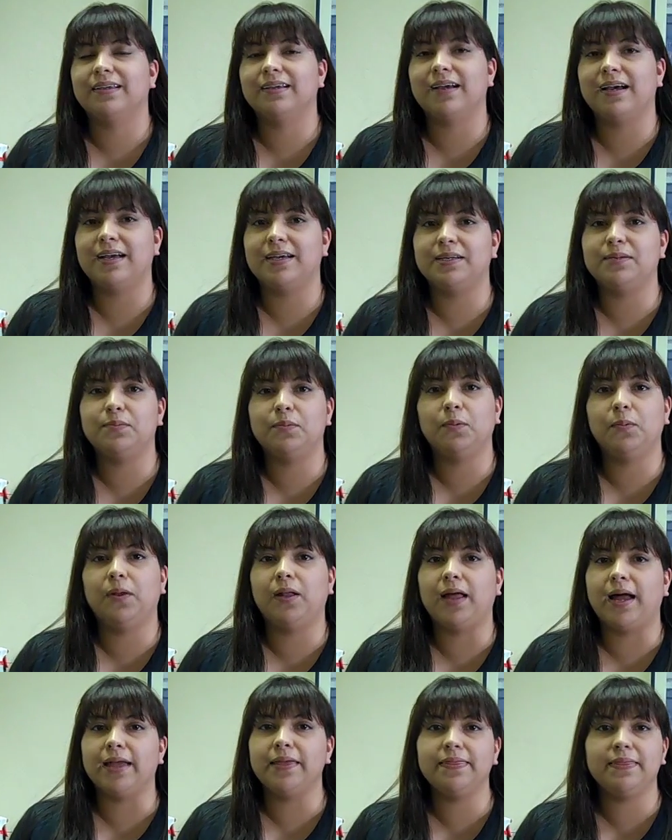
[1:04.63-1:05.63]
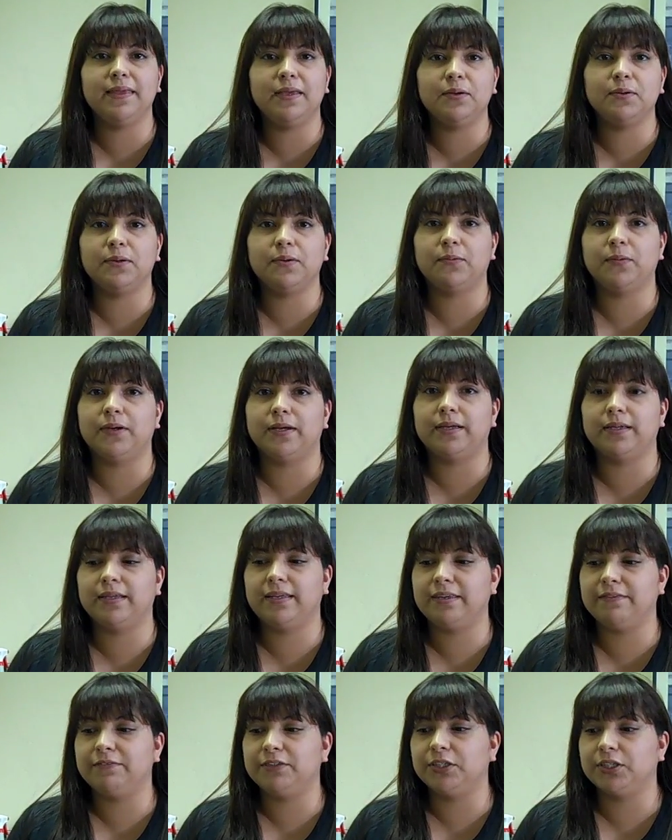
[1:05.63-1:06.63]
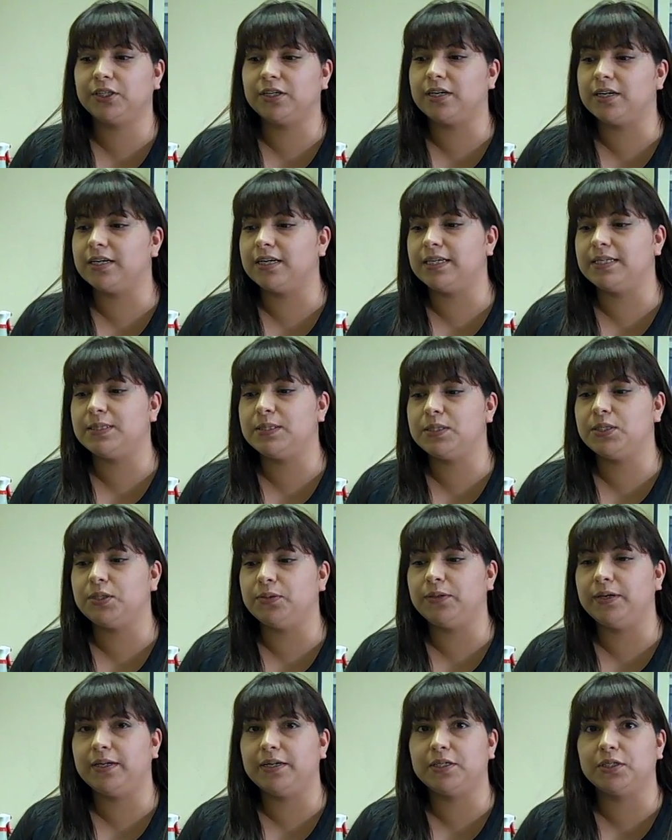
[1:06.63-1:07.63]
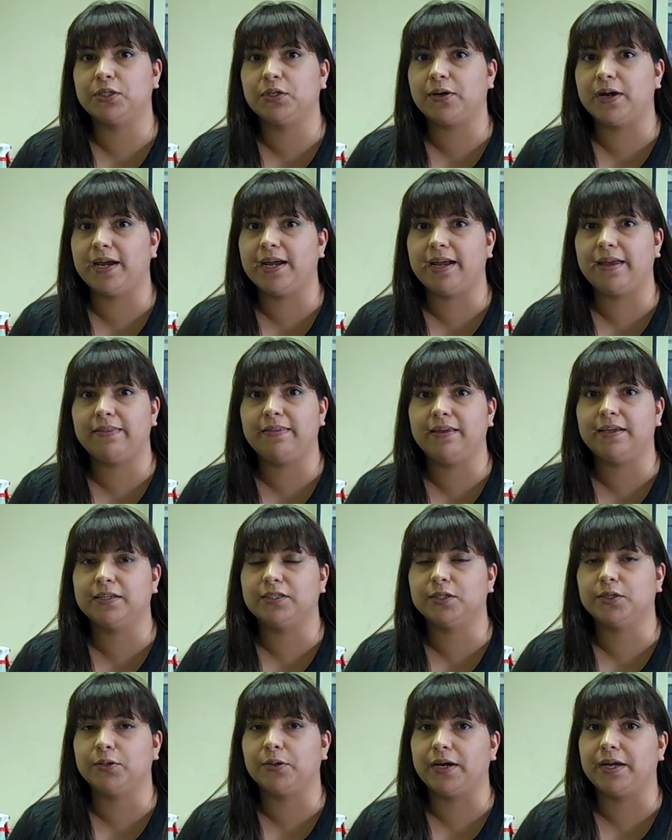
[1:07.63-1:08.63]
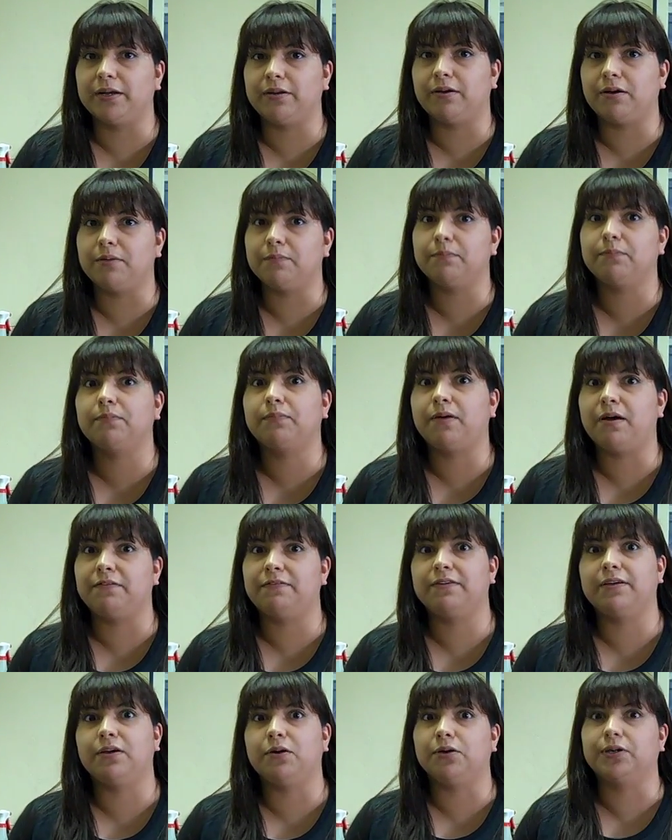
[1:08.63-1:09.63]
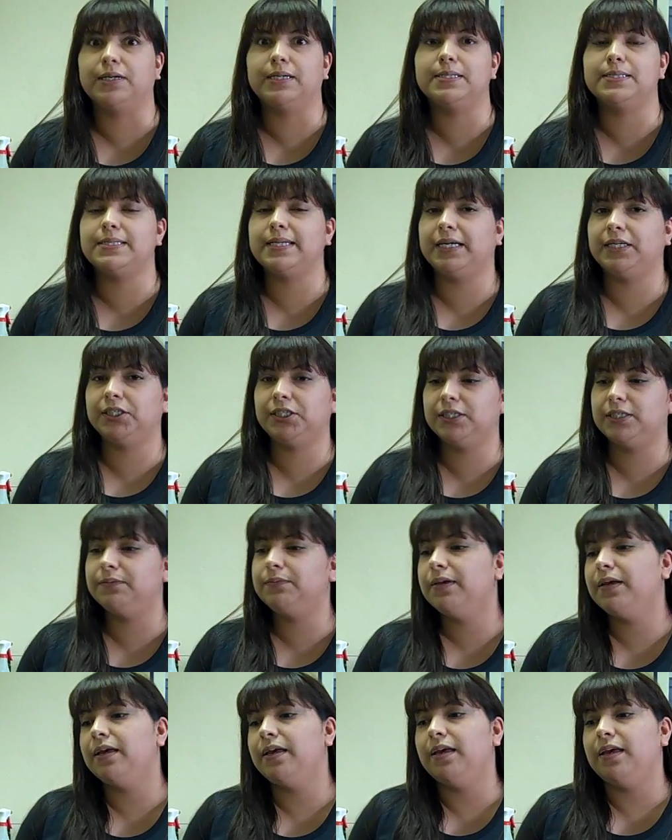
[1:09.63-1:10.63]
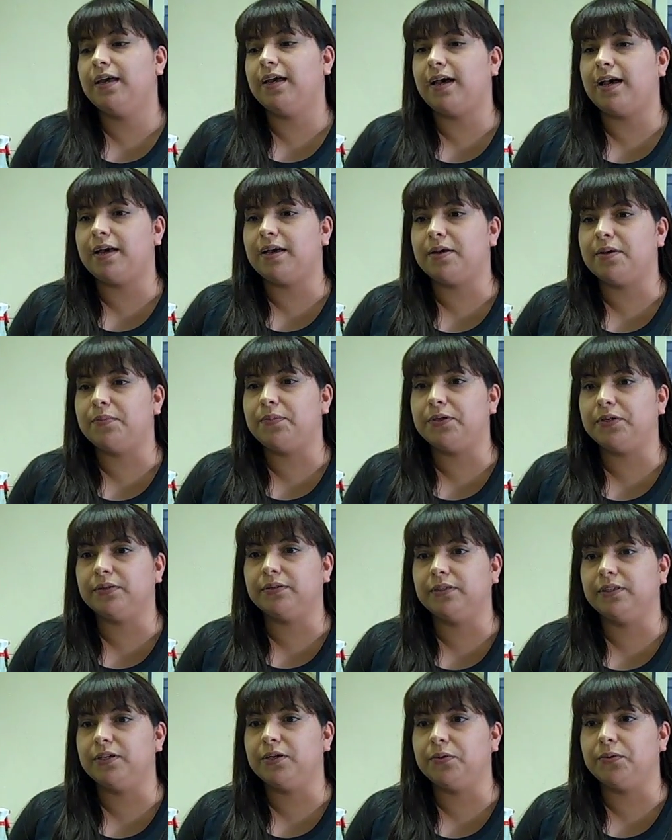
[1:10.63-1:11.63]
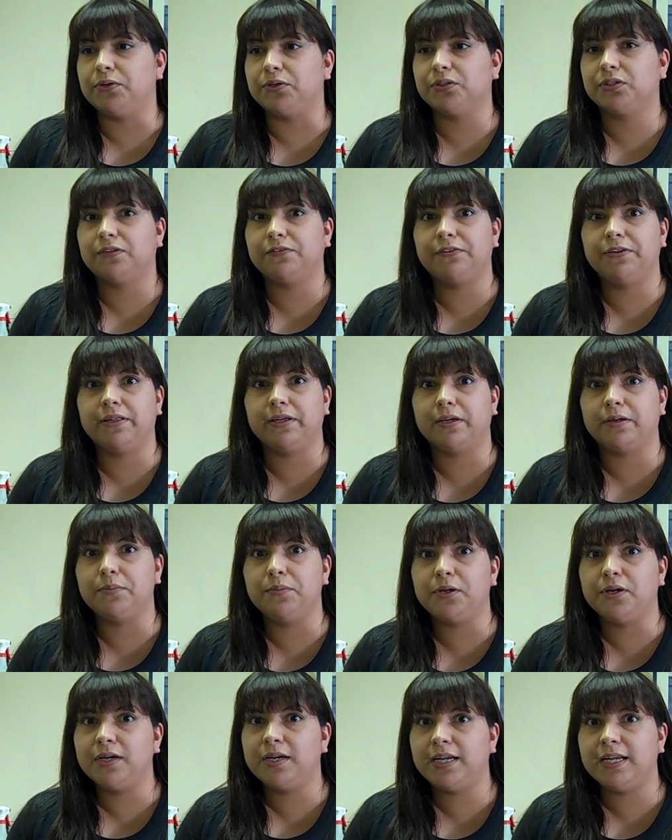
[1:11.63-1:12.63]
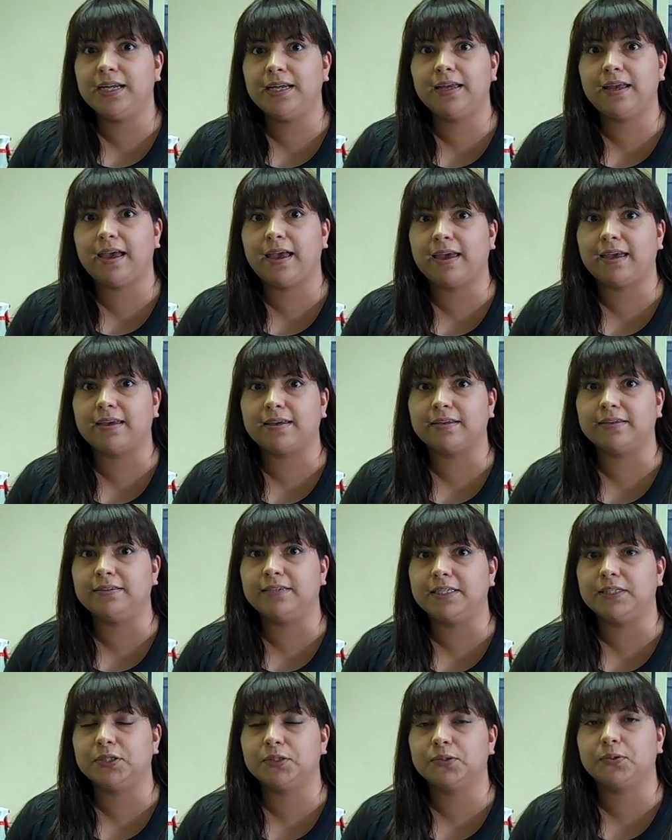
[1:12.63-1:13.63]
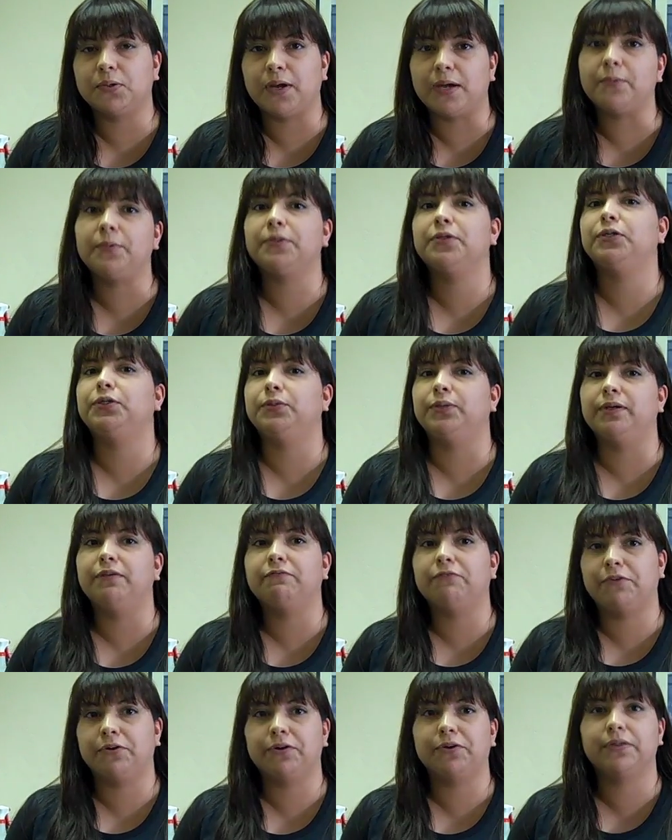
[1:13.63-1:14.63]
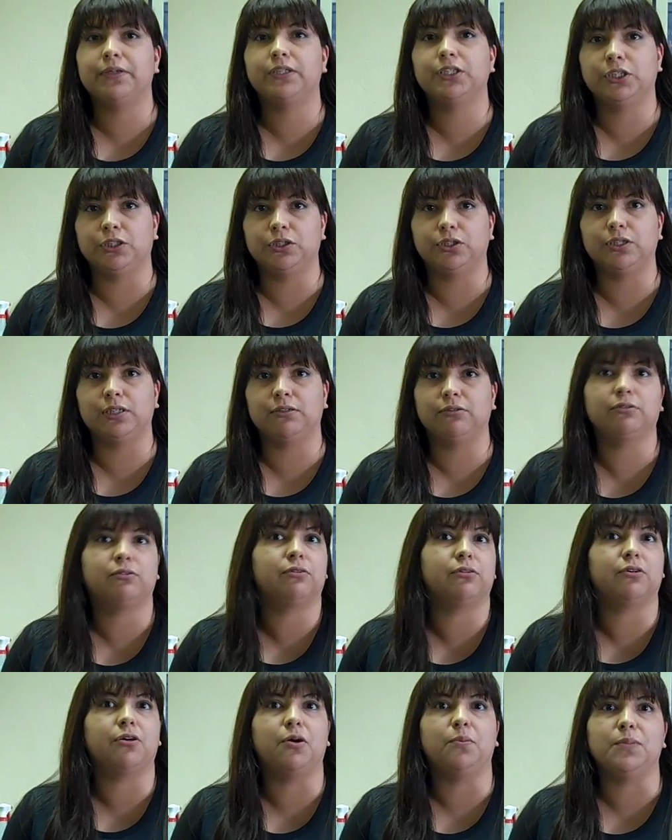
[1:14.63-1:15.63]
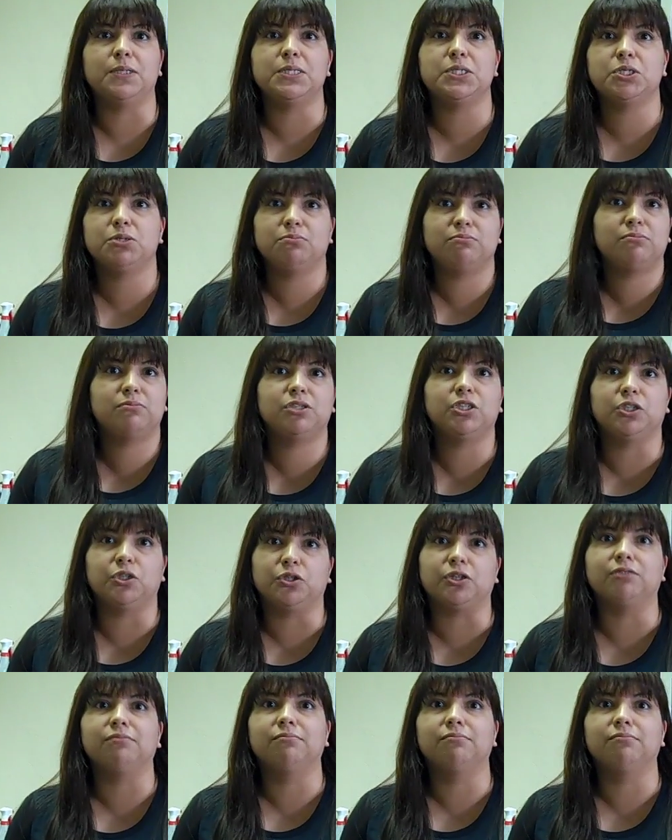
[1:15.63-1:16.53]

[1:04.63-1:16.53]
Well, I think what Give a Shirt is doing is great. I think it's a great nonprofit organization. They're serving the community, and it's great what they're doing for the children or homeless children.